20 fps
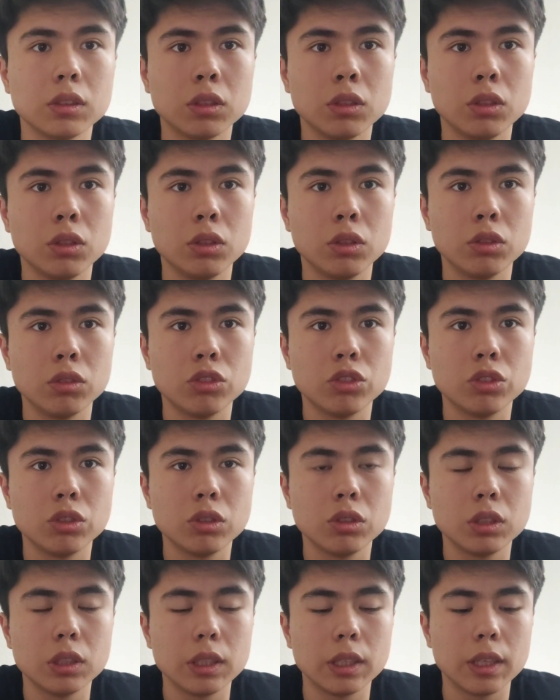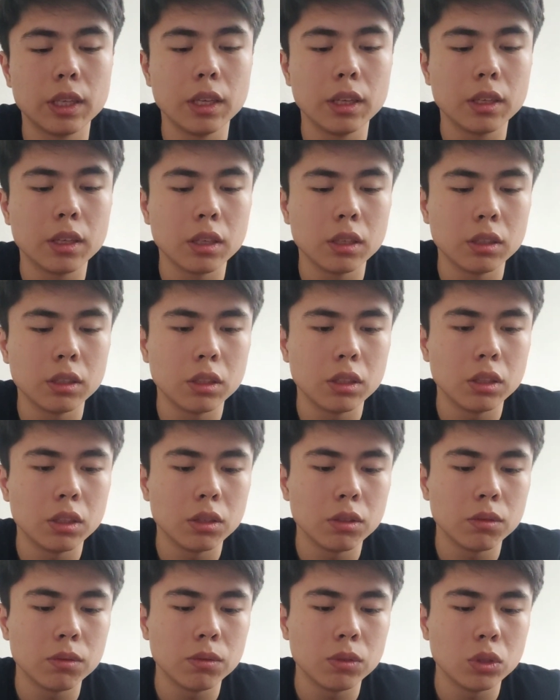he can
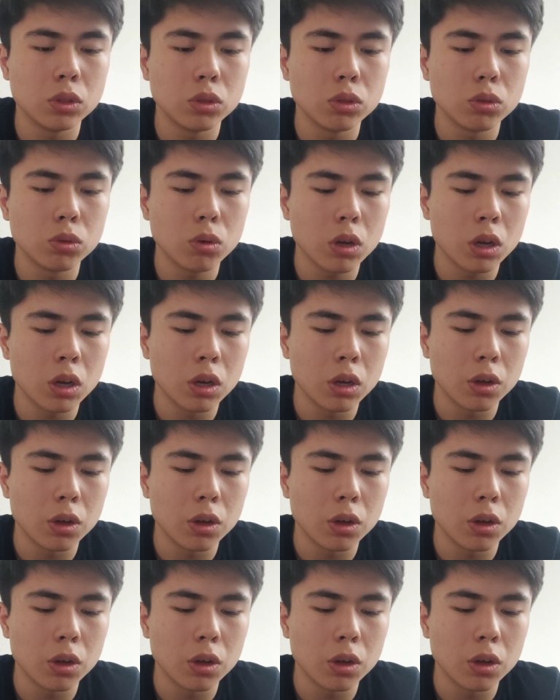give you